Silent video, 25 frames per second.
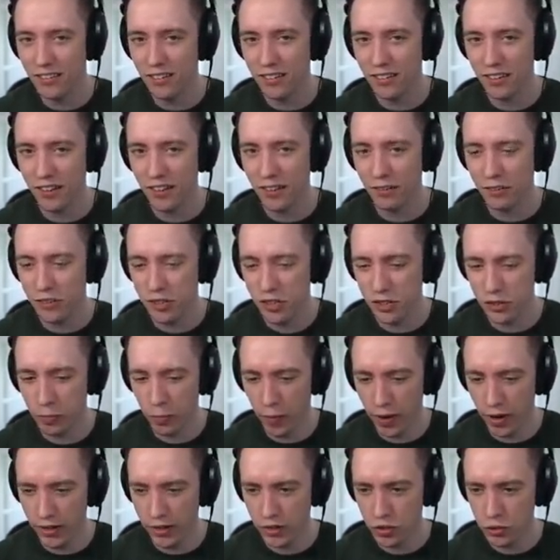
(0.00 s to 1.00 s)
It's just a
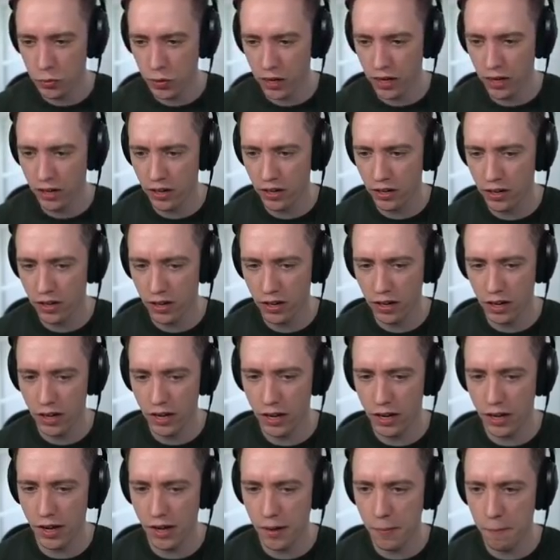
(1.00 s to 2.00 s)
practice swing.
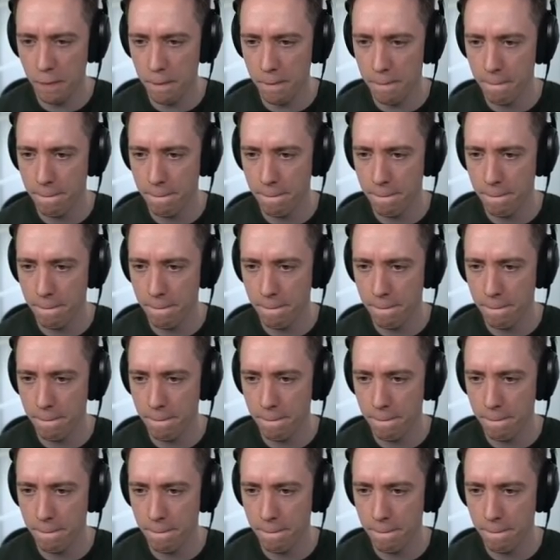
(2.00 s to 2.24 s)
Um.